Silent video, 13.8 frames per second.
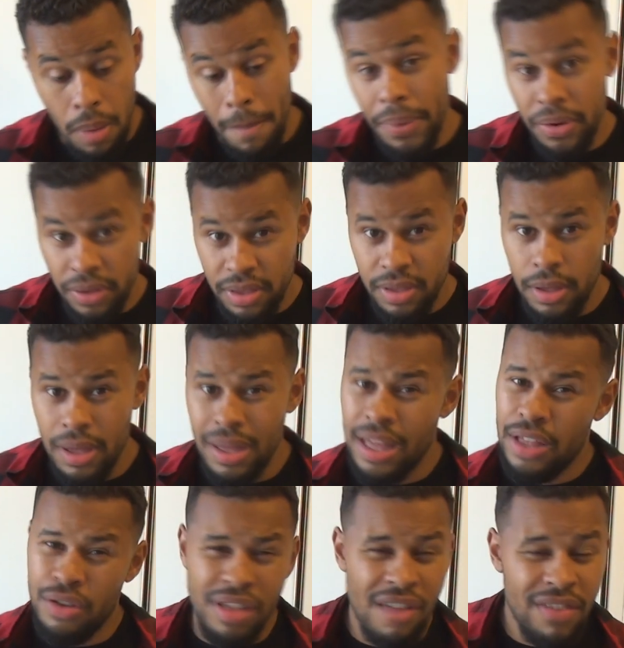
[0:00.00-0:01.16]
But
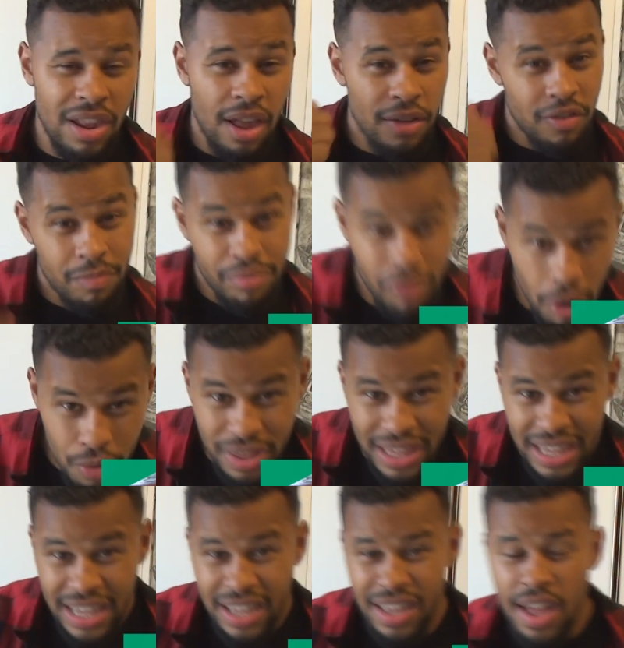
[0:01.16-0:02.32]
it does have a lot of
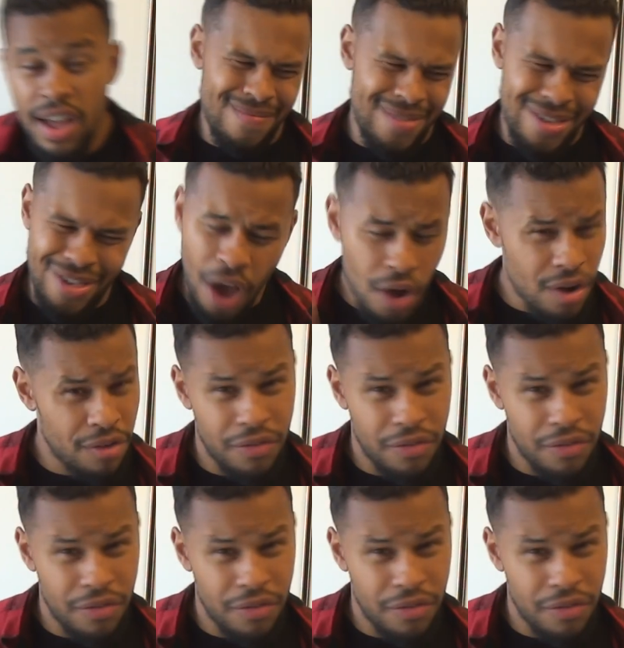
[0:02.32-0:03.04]
protein, chock